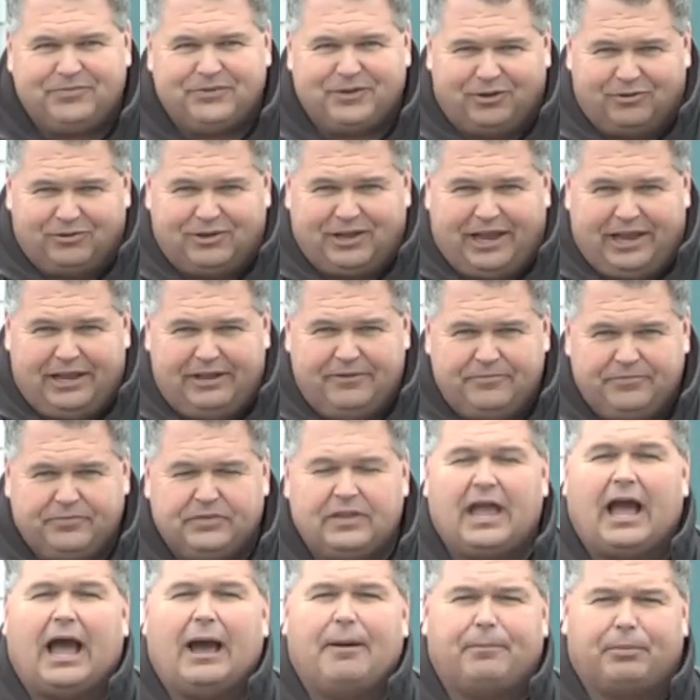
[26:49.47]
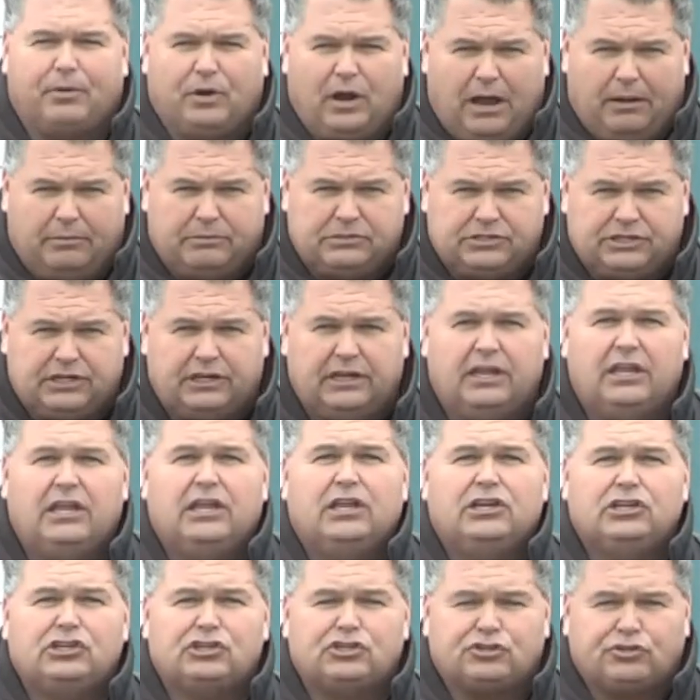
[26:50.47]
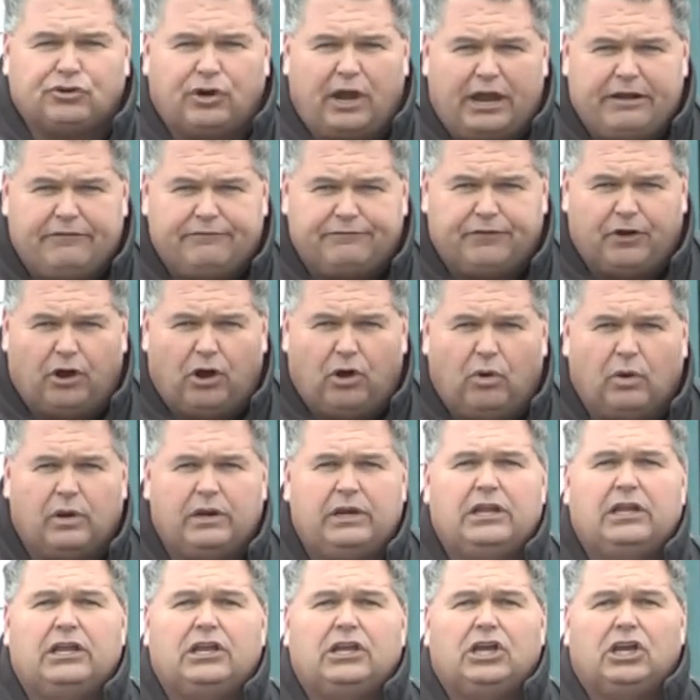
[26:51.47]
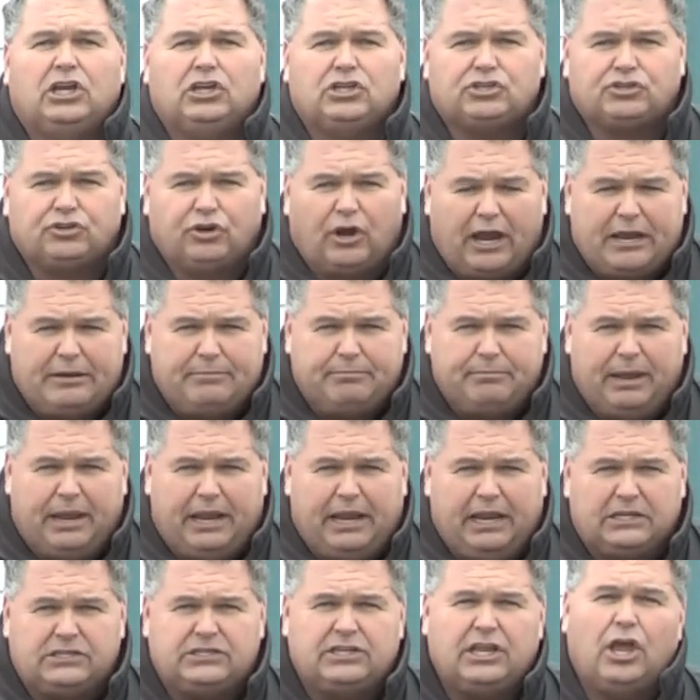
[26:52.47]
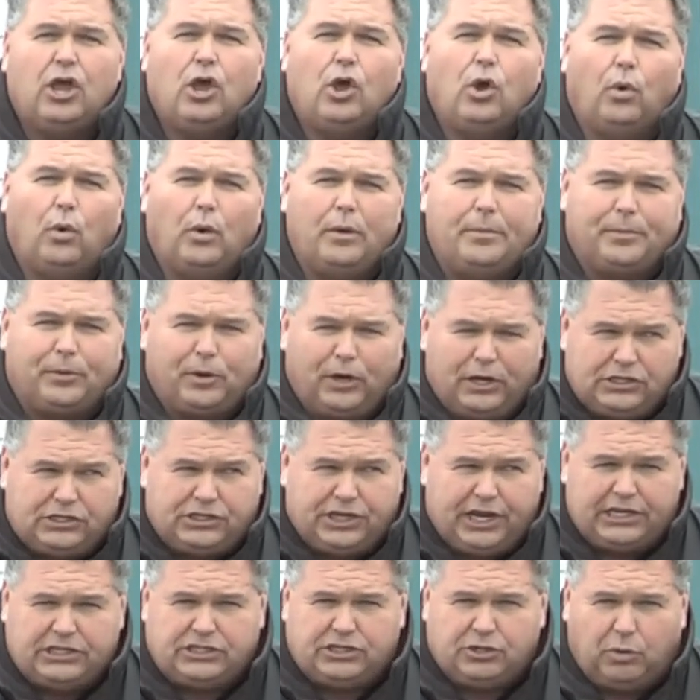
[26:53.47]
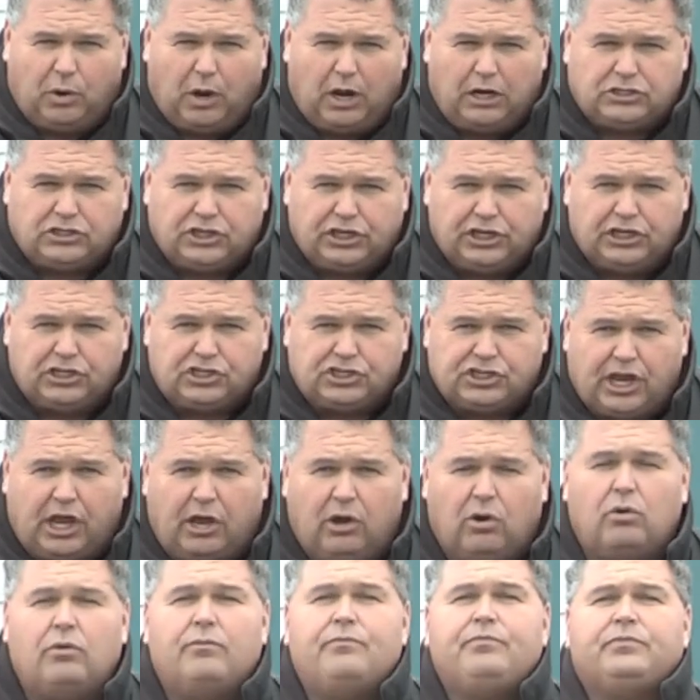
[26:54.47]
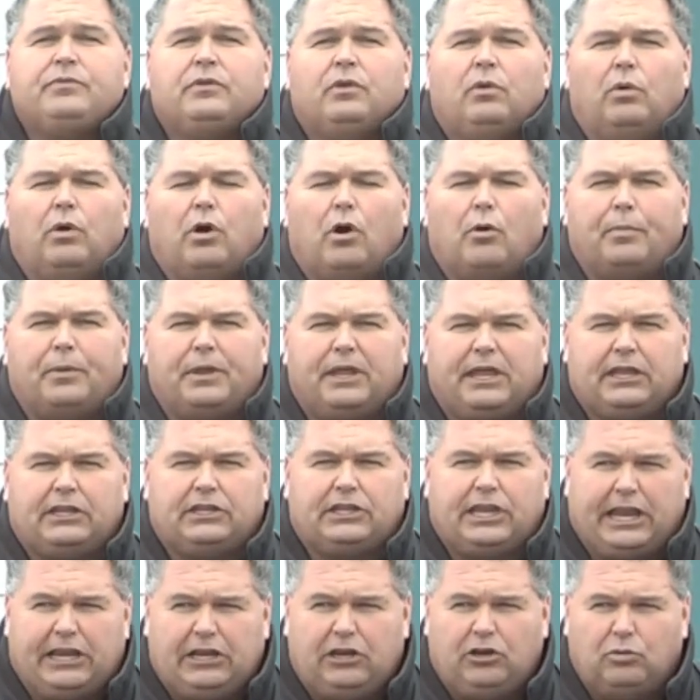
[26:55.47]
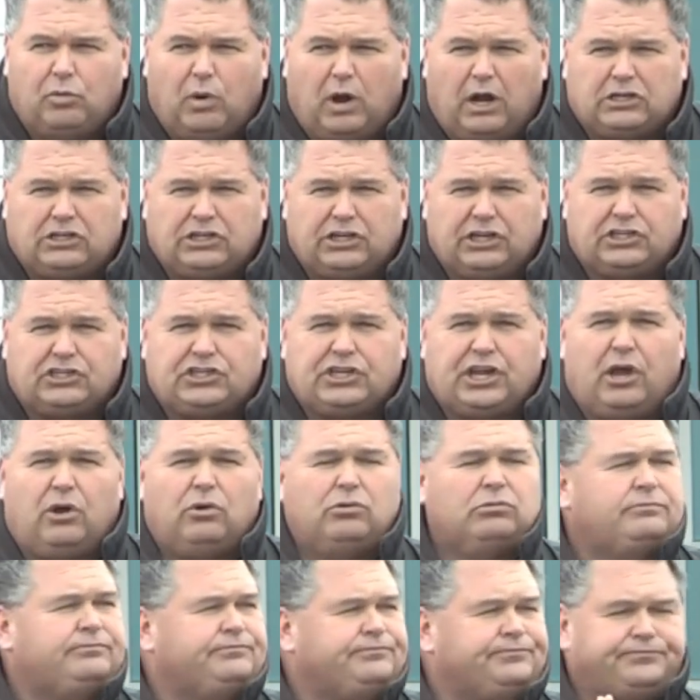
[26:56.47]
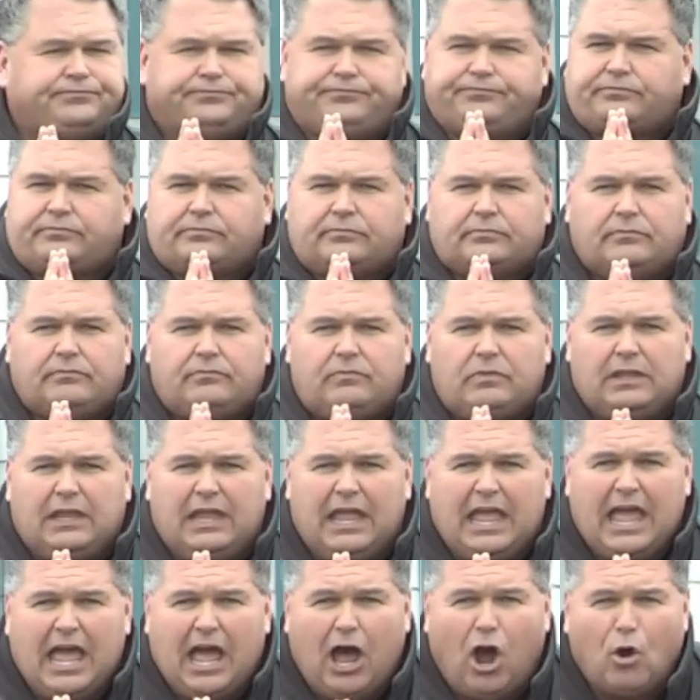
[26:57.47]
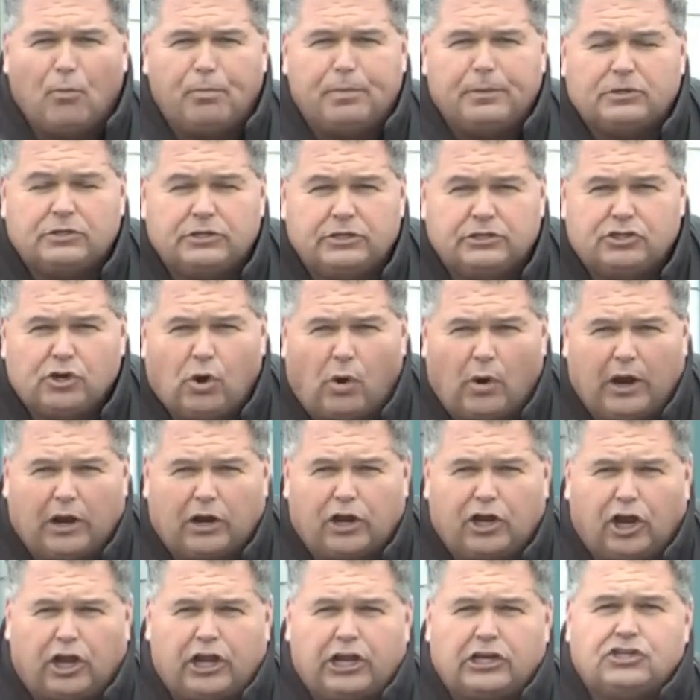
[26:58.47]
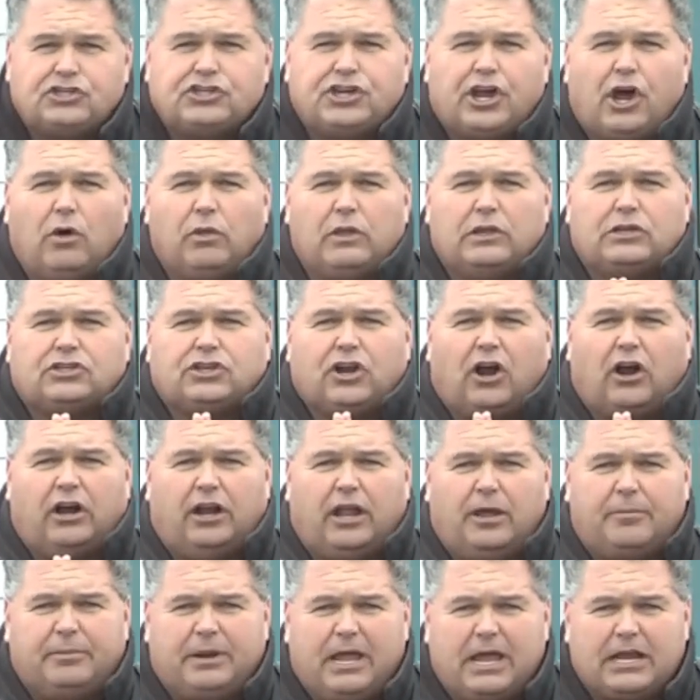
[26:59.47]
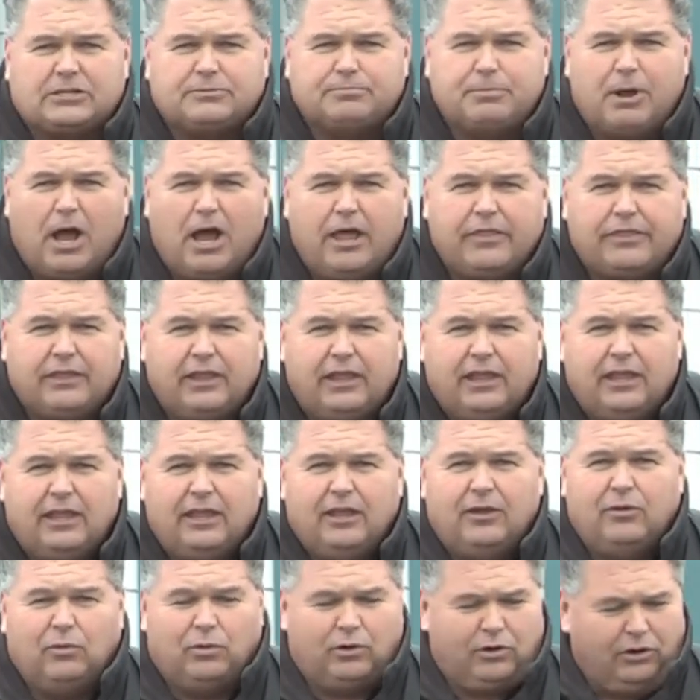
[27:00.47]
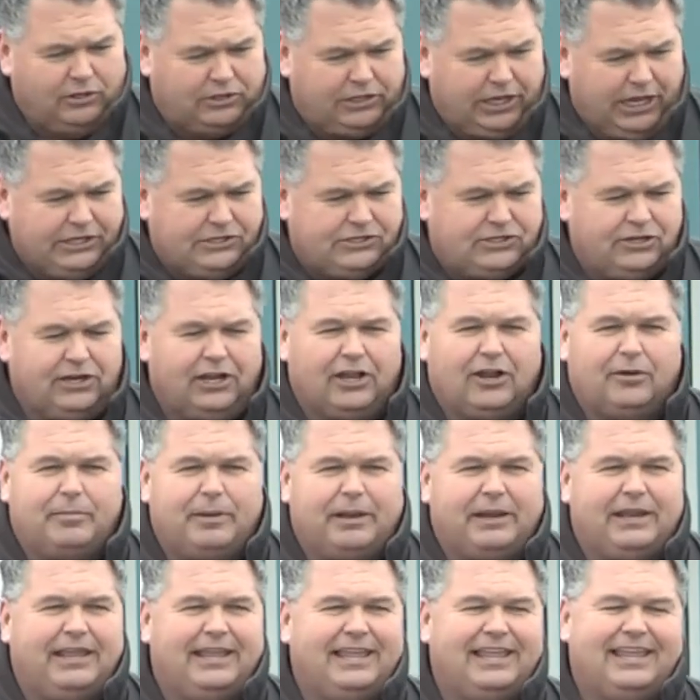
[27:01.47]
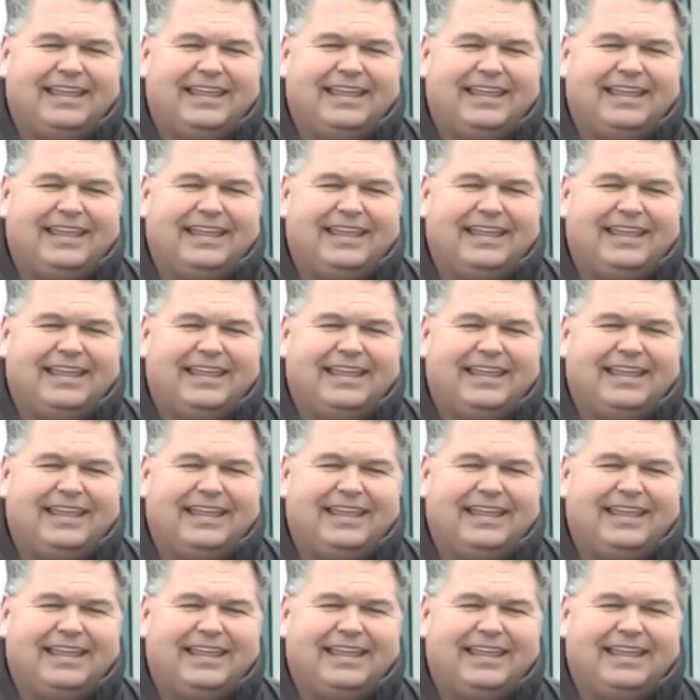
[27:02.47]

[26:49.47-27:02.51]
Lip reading: Okay? I promise you. Straightforward, straight business. We appreciate you watching the show. We hope you continue watching the show. Hope you enjoy our cooking show that's starting up next month. We're going to teach you a little bit.